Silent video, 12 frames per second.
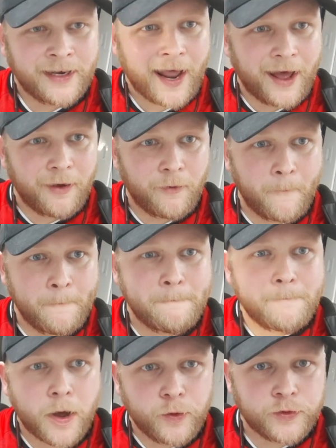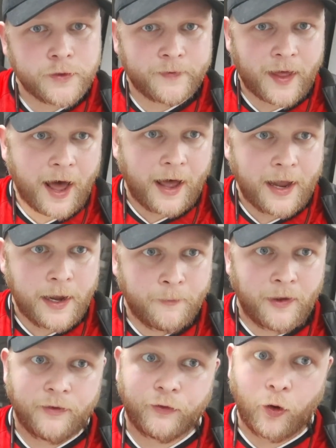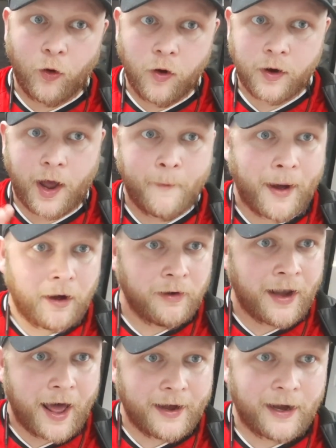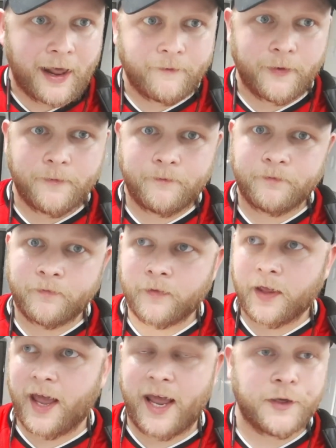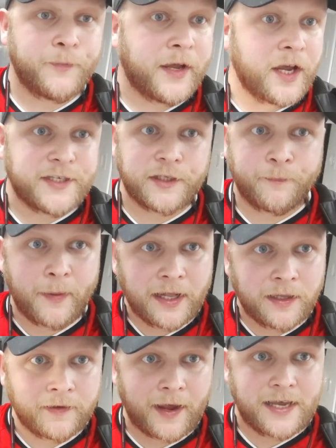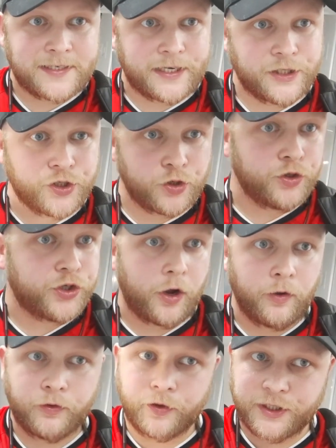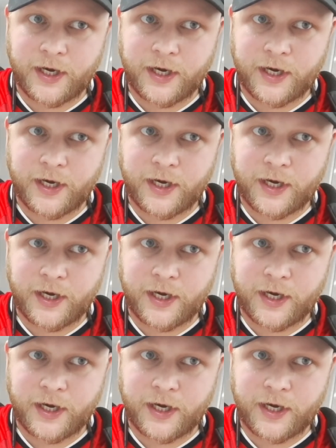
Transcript: Now, most of the hype and talk about Line 11 is because it's billed as a Suzhou to